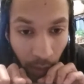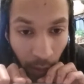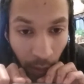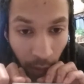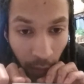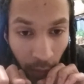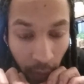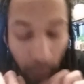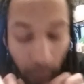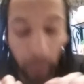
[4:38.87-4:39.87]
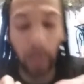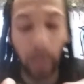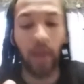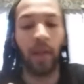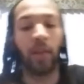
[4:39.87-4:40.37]
curl
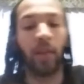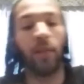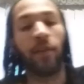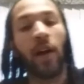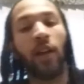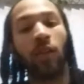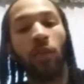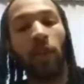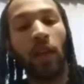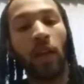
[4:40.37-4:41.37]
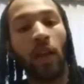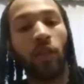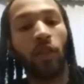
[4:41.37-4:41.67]
definer smoothie.